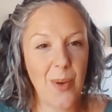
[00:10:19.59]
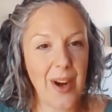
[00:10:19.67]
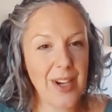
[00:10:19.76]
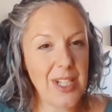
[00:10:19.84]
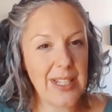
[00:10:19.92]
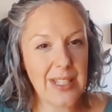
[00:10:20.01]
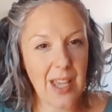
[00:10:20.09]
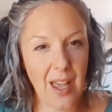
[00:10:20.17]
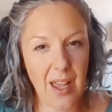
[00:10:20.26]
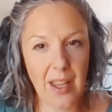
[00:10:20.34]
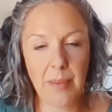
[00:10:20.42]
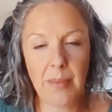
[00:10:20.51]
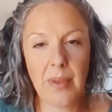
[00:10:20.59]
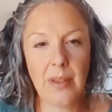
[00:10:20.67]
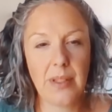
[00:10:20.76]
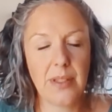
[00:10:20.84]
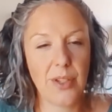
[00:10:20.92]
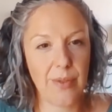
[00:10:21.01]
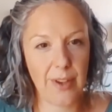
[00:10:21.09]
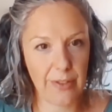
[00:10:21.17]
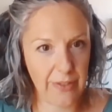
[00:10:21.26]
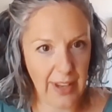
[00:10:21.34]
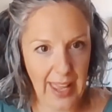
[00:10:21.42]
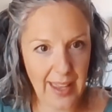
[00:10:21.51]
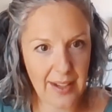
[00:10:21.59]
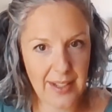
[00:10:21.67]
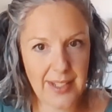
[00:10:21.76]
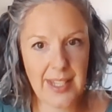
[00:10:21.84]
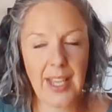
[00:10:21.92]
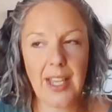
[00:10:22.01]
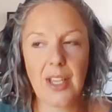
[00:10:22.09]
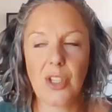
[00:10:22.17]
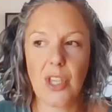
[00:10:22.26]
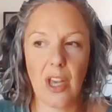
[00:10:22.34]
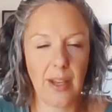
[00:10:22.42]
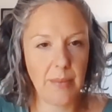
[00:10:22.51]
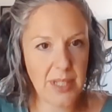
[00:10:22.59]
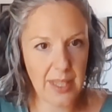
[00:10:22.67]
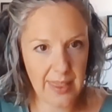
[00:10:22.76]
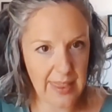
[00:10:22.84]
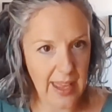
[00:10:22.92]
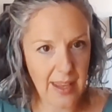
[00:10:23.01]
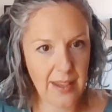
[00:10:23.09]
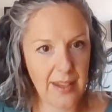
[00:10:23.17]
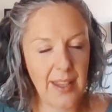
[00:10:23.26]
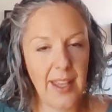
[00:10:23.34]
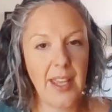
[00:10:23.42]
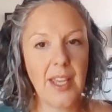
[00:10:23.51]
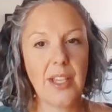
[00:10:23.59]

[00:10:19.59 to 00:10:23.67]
where actually time to reflect, time to think,